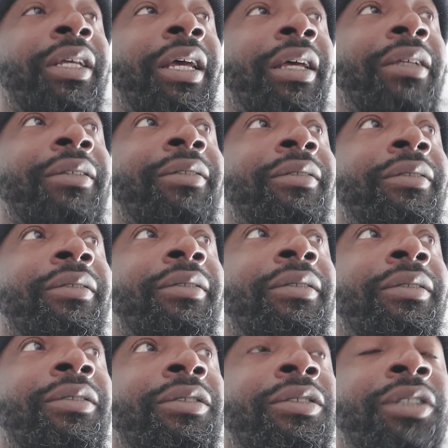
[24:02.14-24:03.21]
that
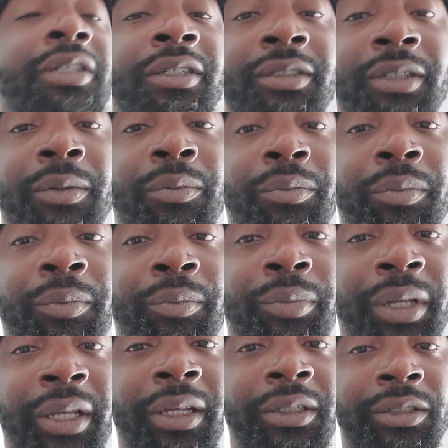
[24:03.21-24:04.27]
she's a
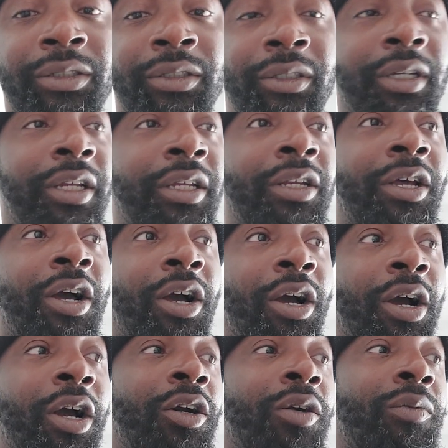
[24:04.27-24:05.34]
bitch and a
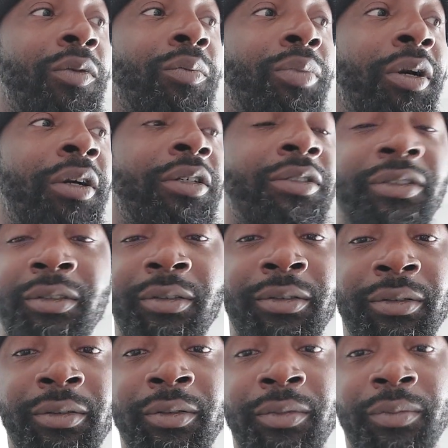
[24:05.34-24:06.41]
horrible person,
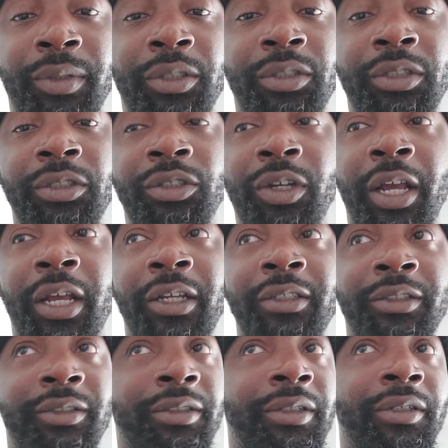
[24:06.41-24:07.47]
but she
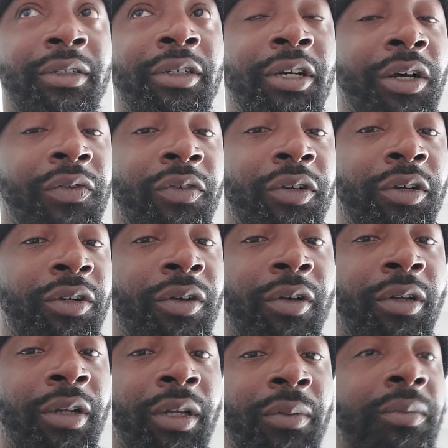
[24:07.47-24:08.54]
tries to cover it
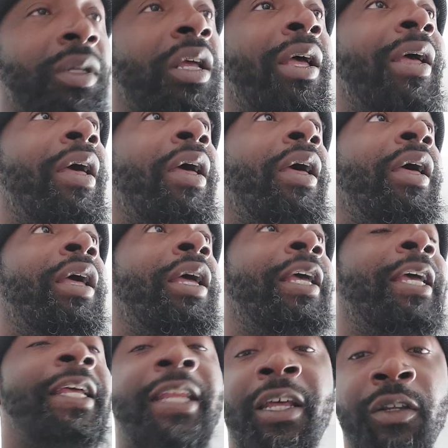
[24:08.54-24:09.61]
all up.
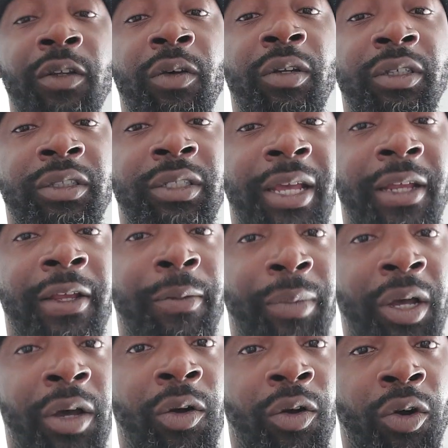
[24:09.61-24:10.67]
And I noticed that
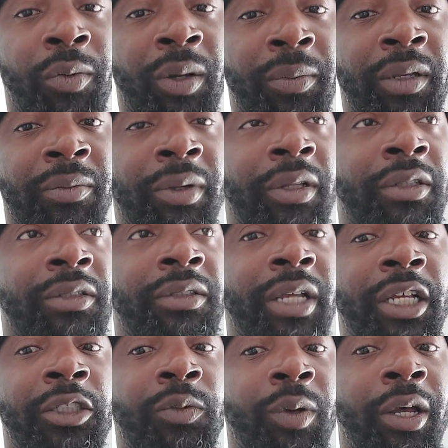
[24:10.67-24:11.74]
about all my baby mothers.
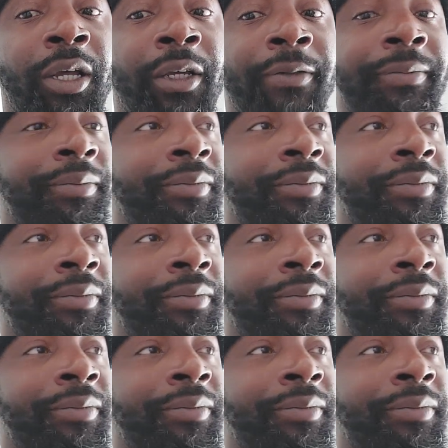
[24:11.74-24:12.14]
That's why